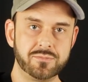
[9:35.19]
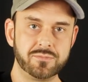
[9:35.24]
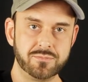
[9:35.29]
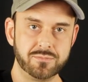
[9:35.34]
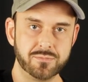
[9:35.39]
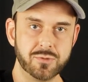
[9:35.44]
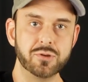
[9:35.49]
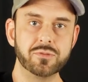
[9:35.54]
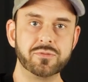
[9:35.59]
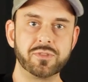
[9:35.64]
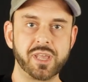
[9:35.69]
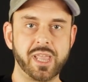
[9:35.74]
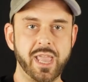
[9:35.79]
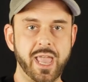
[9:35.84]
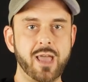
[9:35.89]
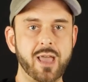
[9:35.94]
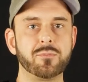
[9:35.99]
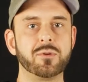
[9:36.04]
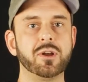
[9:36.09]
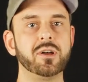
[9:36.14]
move the
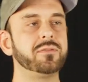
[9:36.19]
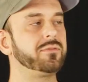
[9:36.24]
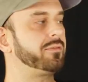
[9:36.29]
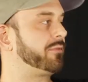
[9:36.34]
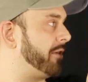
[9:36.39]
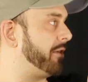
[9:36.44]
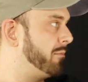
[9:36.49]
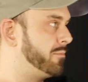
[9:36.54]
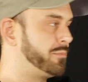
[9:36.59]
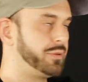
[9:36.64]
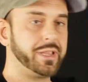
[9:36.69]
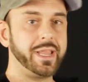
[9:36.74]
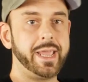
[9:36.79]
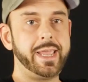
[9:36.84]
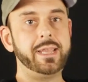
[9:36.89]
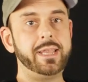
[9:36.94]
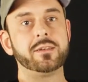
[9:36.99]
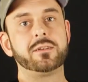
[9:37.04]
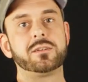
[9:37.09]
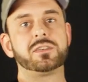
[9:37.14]
camera from
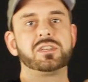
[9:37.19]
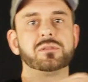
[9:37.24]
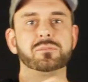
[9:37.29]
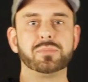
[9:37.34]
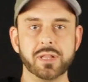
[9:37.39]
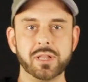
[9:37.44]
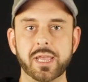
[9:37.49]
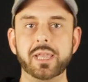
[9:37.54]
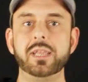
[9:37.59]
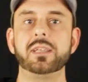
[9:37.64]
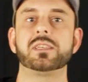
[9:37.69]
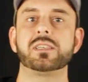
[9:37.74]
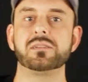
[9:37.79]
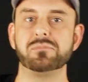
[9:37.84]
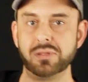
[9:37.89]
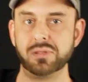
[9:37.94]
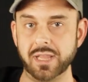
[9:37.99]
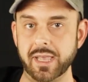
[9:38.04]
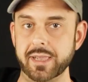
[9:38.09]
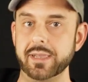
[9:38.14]
plate to plate to
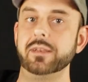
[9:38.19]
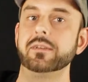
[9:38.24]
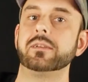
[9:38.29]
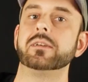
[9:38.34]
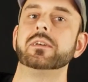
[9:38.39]
plate.